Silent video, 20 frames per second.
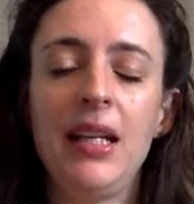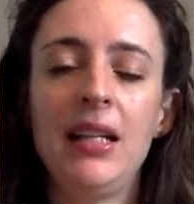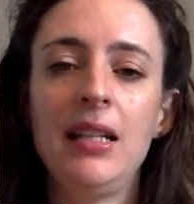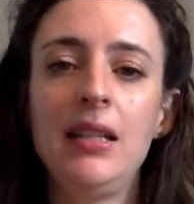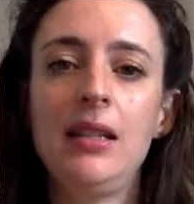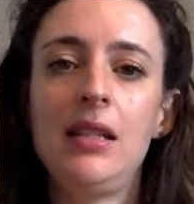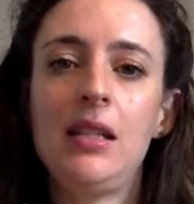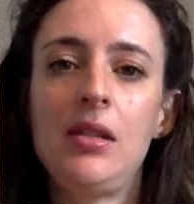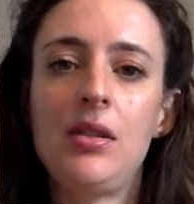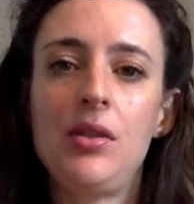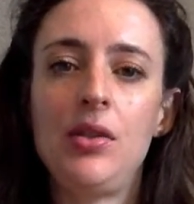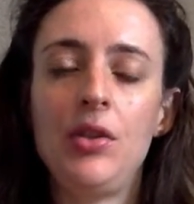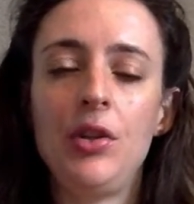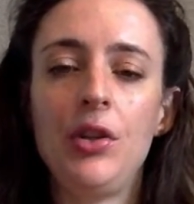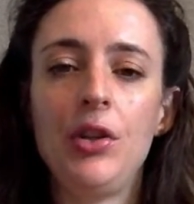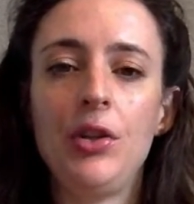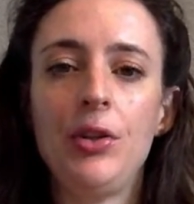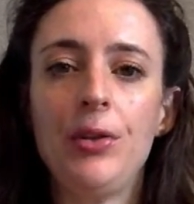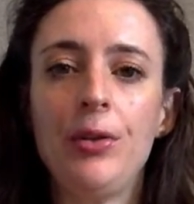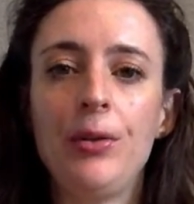And in this
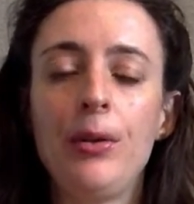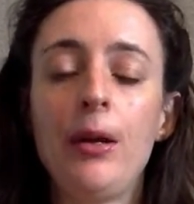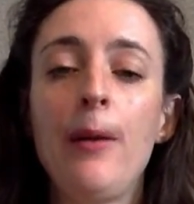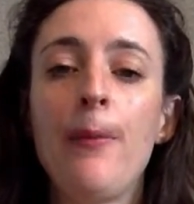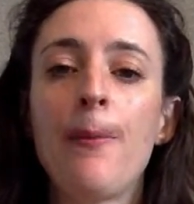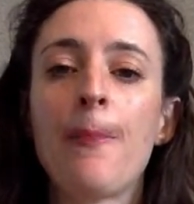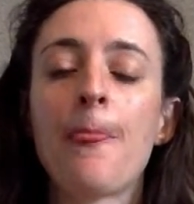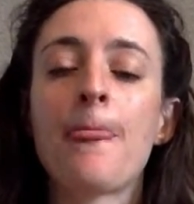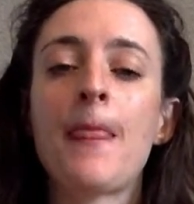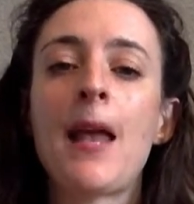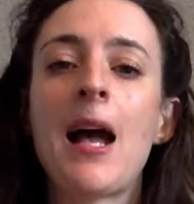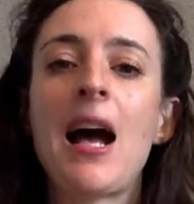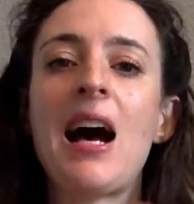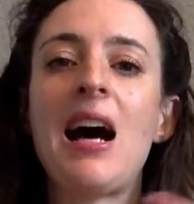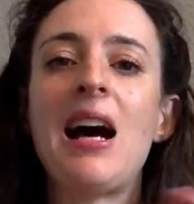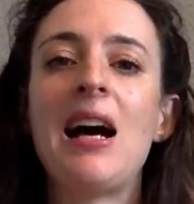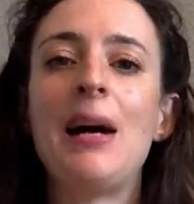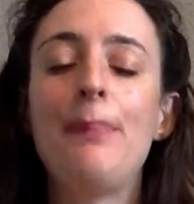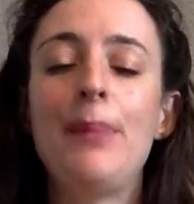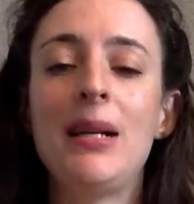new
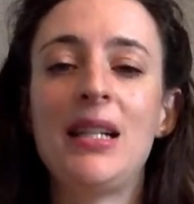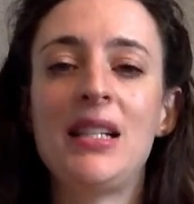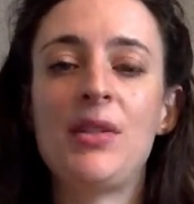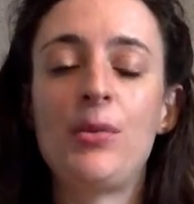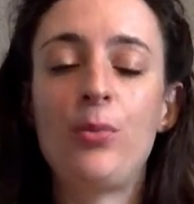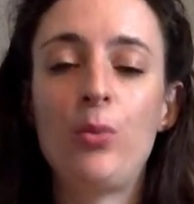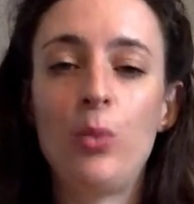heart-based